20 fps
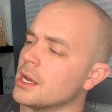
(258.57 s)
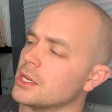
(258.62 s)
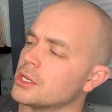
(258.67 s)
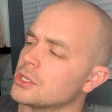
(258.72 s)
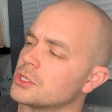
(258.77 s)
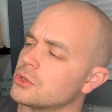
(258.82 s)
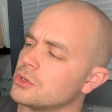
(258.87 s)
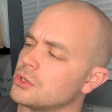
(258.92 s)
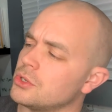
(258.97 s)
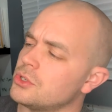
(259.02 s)

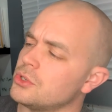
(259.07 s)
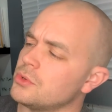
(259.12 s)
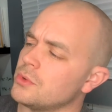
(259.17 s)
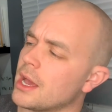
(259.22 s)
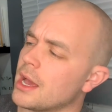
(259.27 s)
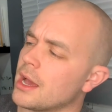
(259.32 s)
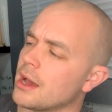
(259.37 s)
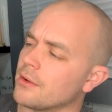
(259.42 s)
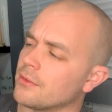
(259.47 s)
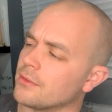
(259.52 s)
So you do
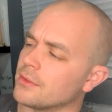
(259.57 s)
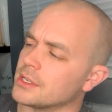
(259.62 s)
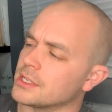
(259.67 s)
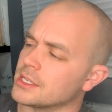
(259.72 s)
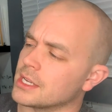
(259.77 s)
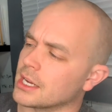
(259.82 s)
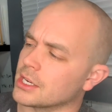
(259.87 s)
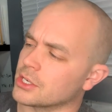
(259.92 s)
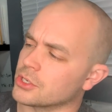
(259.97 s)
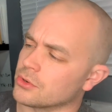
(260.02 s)
have
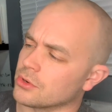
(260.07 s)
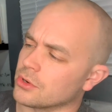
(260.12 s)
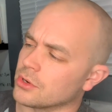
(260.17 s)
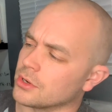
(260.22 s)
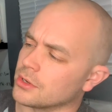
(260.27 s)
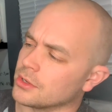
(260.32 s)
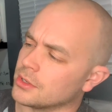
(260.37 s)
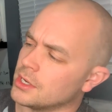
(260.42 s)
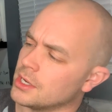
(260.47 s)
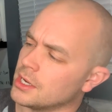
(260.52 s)
this
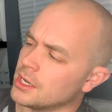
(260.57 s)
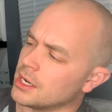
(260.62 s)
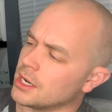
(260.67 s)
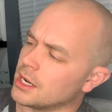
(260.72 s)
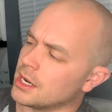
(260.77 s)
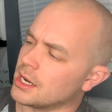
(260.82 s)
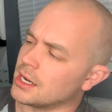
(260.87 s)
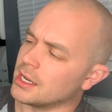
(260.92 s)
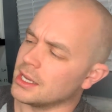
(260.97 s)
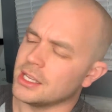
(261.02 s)
extra
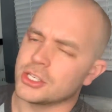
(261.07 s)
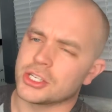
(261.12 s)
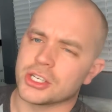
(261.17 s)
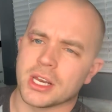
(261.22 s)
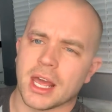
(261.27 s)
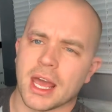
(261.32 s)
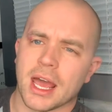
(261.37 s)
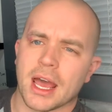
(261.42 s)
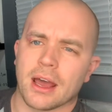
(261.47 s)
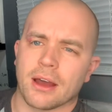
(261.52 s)
inch
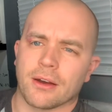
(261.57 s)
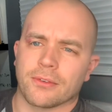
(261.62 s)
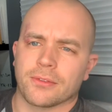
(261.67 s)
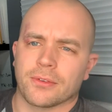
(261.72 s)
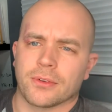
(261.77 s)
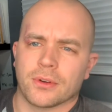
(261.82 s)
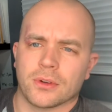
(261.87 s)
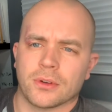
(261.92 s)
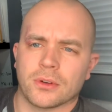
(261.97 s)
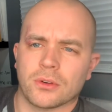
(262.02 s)
and a
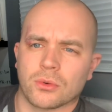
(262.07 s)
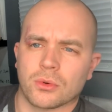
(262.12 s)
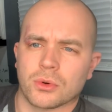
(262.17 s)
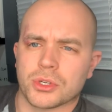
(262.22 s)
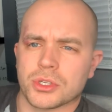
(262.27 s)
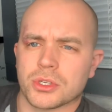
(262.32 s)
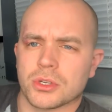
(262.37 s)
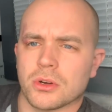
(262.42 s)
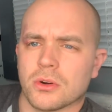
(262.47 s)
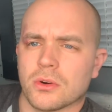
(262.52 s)
half or
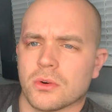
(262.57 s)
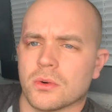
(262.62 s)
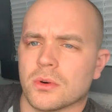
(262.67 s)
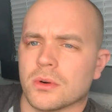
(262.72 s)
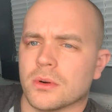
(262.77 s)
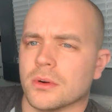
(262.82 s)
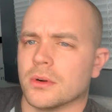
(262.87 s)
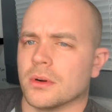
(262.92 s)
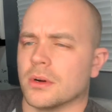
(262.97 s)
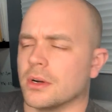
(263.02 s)
so,
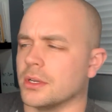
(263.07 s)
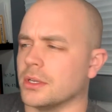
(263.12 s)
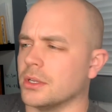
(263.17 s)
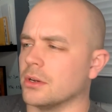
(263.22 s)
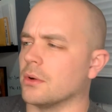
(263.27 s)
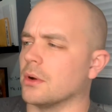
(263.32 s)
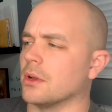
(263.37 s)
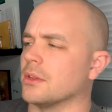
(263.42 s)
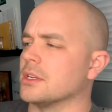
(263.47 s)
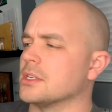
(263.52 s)

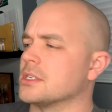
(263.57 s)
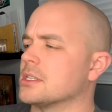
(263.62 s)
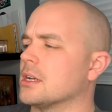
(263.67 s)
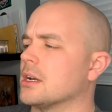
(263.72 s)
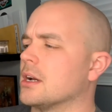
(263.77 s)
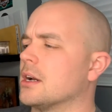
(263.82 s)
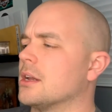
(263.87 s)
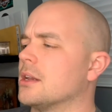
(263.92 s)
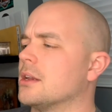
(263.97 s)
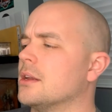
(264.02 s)
on this
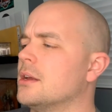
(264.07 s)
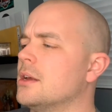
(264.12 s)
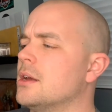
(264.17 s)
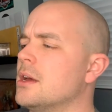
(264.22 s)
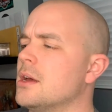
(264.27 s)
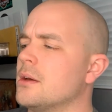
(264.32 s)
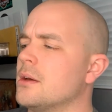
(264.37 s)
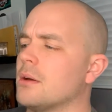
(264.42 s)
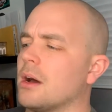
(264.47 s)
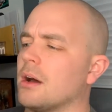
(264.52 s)
side,
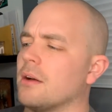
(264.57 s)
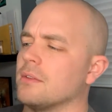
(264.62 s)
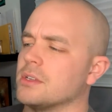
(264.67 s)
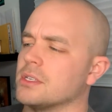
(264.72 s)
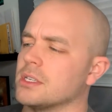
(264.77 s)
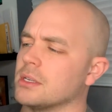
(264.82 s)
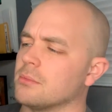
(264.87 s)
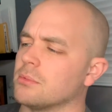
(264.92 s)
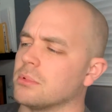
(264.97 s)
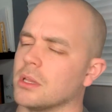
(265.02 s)

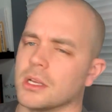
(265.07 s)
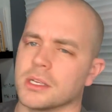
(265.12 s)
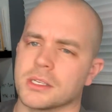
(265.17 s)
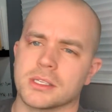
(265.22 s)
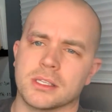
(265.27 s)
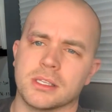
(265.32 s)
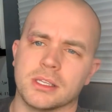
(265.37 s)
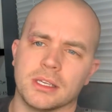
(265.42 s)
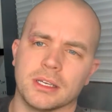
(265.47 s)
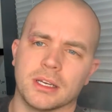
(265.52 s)
obviously,
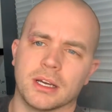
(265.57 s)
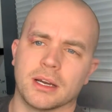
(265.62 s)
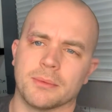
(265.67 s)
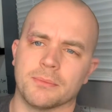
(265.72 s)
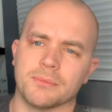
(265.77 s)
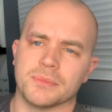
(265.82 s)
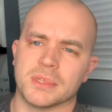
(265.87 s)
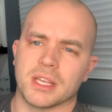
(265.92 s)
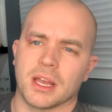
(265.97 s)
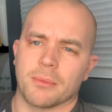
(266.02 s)
plus the
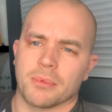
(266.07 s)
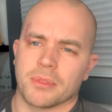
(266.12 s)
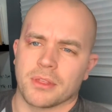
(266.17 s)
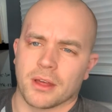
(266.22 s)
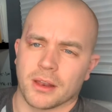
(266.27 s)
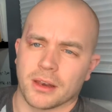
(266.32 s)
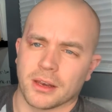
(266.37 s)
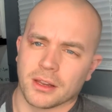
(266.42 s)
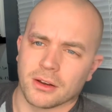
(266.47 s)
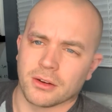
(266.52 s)
depth
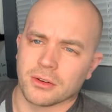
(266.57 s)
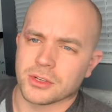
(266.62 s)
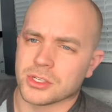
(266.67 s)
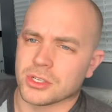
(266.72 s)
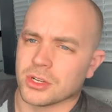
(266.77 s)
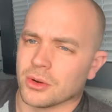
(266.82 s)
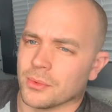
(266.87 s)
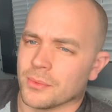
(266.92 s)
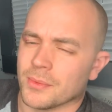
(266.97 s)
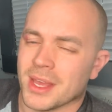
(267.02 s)
on here.
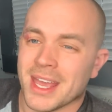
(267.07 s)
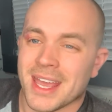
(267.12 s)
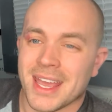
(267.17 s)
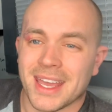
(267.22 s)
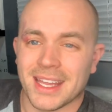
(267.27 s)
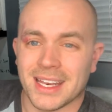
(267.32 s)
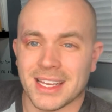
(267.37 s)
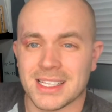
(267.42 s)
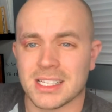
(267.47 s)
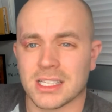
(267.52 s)
So
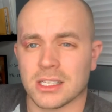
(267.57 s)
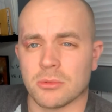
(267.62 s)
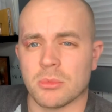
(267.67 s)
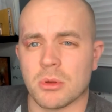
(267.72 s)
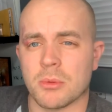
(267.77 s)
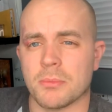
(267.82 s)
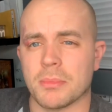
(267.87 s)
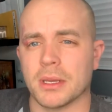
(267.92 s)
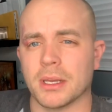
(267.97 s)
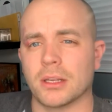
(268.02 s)
it is a little
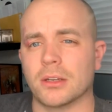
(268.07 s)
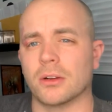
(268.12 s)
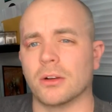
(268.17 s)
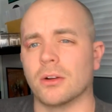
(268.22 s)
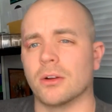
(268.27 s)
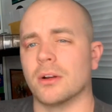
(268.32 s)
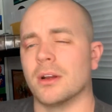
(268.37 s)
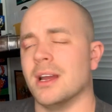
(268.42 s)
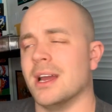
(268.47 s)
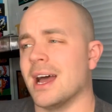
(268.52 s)
bit
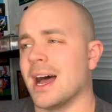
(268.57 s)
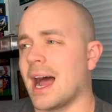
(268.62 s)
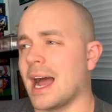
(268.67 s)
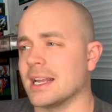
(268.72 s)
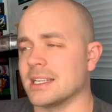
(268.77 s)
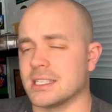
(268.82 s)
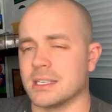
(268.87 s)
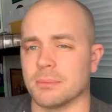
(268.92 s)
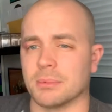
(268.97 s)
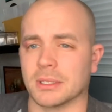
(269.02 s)
bigger.
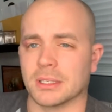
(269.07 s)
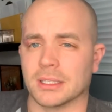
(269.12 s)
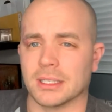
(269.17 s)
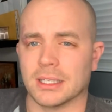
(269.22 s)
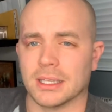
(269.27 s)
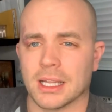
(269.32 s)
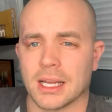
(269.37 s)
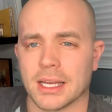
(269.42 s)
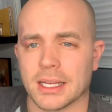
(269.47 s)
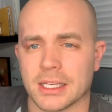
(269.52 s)
I typically
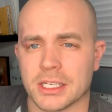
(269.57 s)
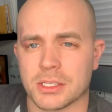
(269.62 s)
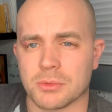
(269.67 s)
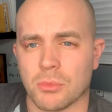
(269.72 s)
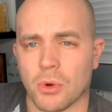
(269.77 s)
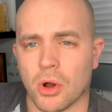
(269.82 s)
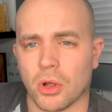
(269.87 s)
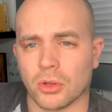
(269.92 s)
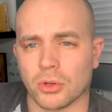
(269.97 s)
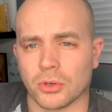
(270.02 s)
like
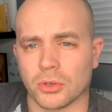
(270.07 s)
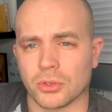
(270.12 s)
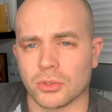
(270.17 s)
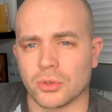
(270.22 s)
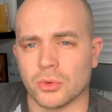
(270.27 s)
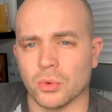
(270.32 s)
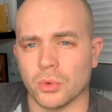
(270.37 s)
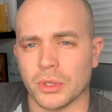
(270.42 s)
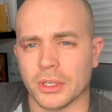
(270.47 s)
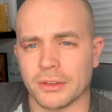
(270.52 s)
smaller
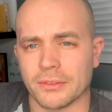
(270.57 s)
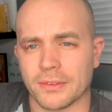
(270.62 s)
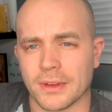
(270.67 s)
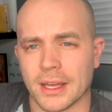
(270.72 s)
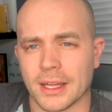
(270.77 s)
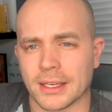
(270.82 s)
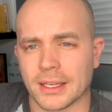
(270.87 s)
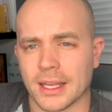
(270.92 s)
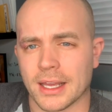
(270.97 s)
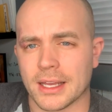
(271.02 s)
cooling
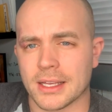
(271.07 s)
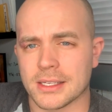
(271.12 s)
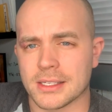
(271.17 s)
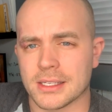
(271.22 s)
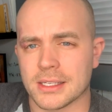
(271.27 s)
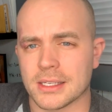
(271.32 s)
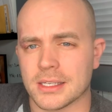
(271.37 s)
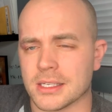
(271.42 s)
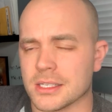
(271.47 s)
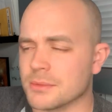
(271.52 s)
fan
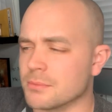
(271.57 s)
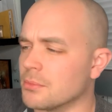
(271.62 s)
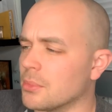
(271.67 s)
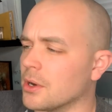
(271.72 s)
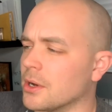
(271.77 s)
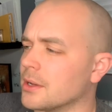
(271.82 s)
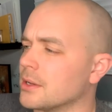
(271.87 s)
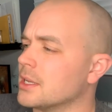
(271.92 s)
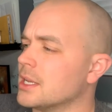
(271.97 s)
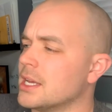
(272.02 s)
cases,
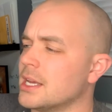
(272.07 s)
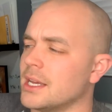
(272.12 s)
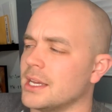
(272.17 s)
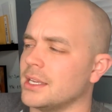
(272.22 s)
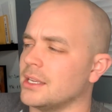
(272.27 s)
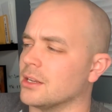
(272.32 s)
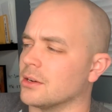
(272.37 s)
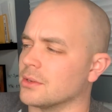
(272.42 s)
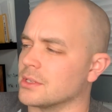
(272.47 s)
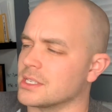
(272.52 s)
but,
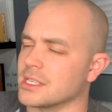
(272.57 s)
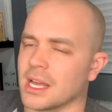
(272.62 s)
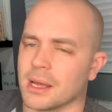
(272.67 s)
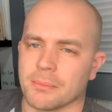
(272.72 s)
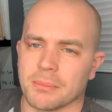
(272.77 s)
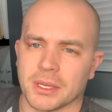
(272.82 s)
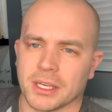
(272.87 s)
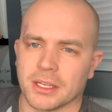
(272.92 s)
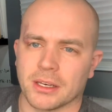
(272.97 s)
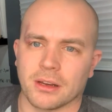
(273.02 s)
it's
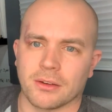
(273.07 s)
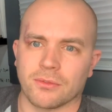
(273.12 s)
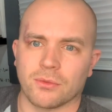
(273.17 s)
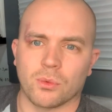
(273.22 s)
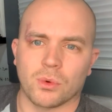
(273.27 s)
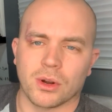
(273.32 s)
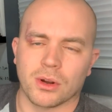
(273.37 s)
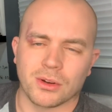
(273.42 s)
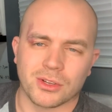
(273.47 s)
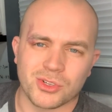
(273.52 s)
not big enough
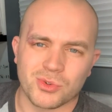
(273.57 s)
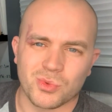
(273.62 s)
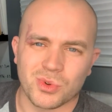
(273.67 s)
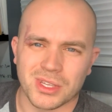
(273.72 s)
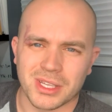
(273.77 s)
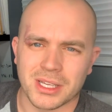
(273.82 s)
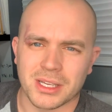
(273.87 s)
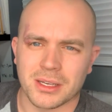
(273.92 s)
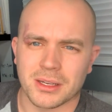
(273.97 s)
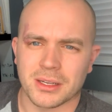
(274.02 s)
where it's
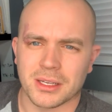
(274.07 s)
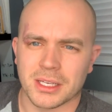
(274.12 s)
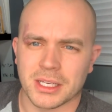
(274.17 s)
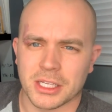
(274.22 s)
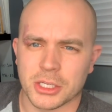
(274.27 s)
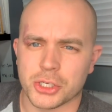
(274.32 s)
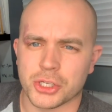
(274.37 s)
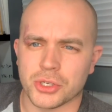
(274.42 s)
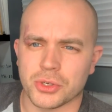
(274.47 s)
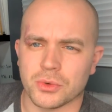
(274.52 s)
really an
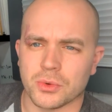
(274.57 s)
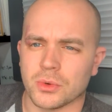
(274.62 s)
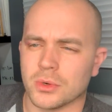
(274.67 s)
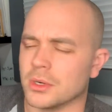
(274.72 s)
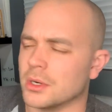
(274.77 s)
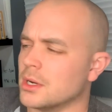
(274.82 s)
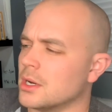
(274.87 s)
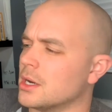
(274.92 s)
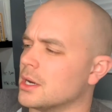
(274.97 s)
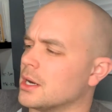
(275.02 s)
issue.
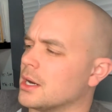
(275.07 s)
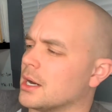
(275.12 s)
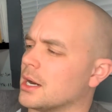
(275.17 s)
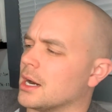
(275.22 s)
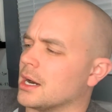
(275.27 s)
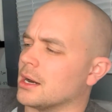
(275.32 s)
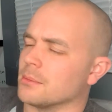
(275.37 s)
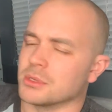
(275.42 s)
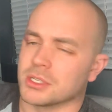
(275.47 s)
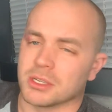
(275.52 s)

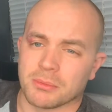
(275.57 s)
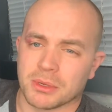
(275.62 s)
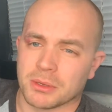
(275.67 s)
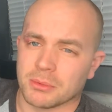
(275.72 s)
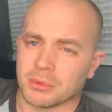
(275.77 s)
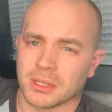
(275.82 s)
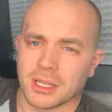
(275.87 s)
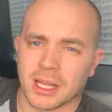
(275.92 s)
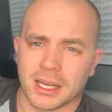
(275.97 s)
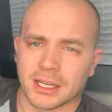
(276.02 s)
Some
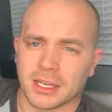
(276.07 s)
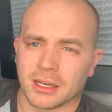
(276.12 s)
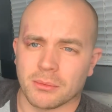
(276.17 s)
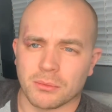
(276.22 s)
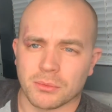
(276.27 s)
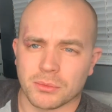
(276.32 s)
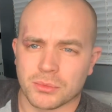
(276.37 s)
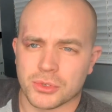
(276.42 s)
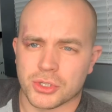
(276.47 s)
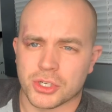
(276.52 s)
people like
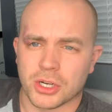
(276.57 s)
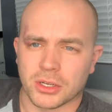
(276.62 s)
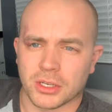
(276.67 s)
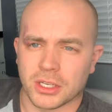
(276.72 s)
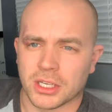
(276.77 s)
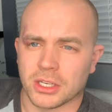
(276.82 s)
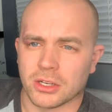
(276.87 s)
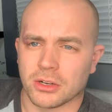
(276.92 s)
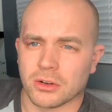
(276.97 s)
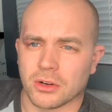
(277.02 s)
them
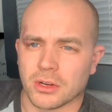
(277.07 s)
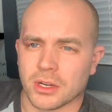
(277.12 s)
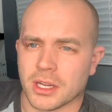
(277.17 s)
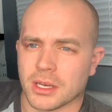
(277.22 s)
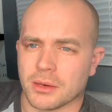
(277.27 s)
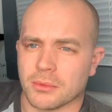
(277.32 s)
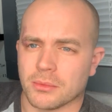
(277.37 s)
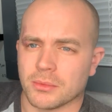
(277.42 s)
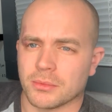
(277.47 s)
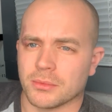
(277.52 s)

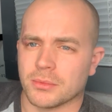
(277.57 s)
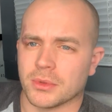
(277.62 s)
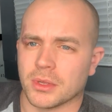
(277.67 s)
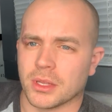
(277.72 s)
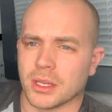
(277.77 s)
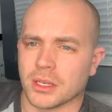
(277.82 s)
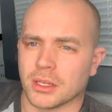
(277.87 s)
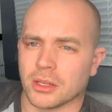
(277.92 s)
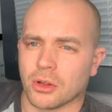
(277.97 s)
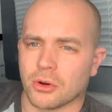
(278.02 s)
chunkier
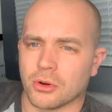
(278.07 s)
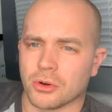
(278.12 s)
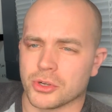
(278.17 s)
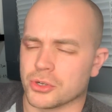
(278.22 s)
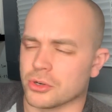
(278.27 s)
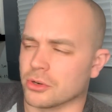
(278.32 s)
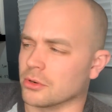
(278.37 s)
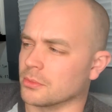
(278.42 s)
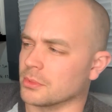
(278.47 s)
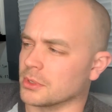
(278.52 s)
and
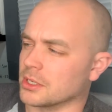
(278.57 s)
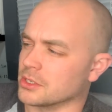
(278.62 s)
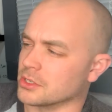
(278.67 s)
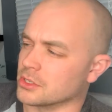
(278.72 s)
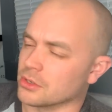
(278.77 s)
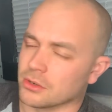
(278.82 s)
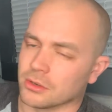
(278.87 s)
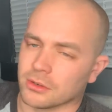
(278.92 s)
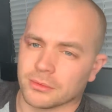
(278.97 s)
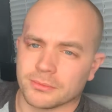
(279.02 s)
larger
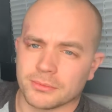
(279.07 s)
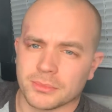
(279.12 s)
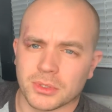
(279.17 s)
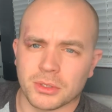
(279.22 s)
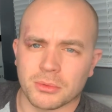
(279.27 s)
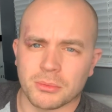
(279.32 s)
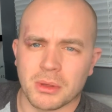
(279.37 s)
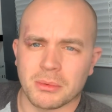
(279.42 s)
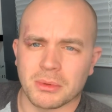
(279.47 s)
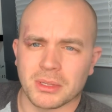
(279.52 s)
because they're,
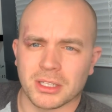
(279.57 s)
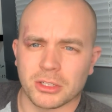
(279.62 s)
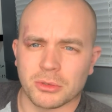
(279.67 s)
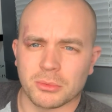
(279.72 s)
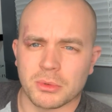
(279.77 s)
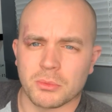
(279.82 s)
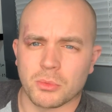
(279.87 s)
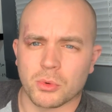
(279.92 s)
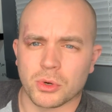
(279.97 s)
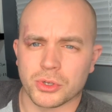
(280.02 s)
maybe a little
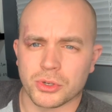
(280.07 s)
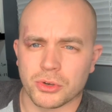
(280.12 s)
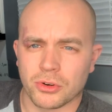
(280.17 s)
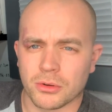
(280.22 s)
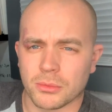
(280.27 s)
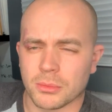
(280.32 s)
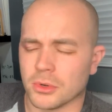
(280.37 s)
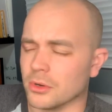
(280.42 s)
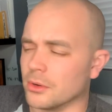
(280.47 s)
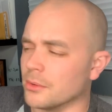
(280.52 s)
bit more
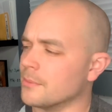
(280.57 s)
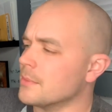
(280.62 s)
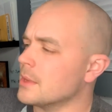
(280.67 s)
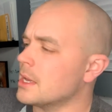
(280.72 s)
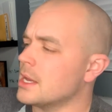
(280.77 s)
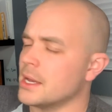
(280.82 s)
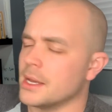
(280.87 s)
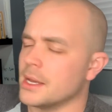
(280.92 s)
durable.